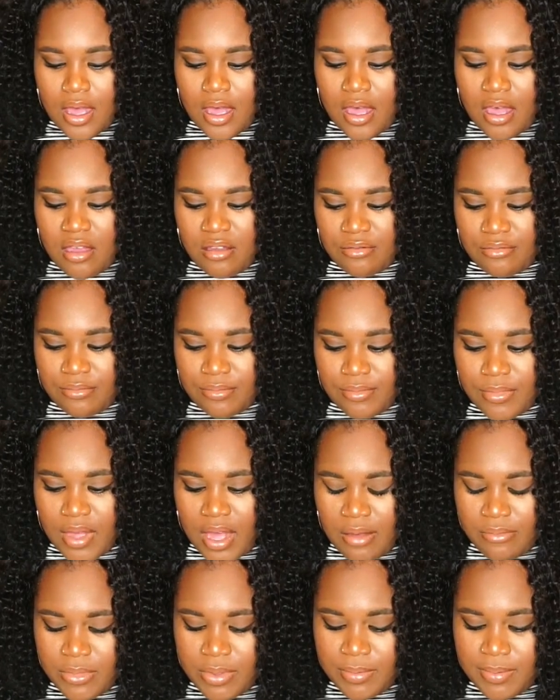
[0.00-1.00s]
Um,
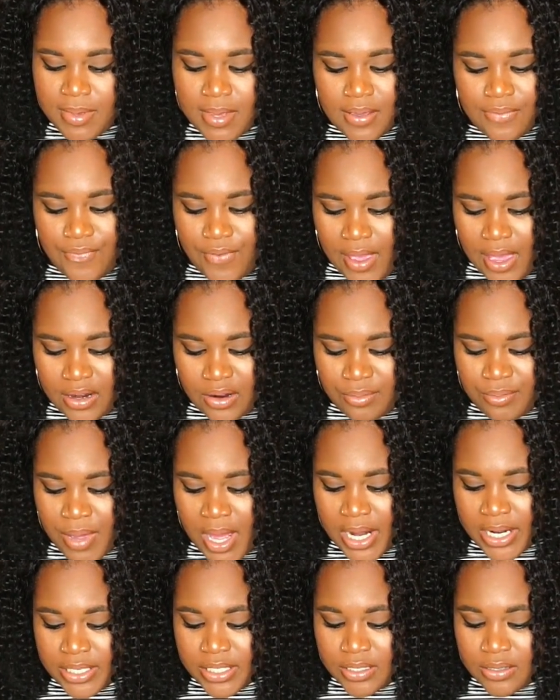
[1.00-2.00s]
I'm a big fan of
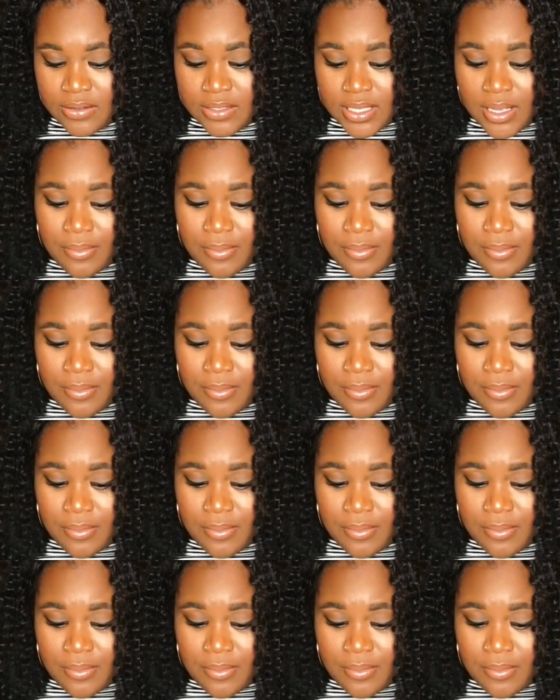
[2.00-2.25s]
bodysuits.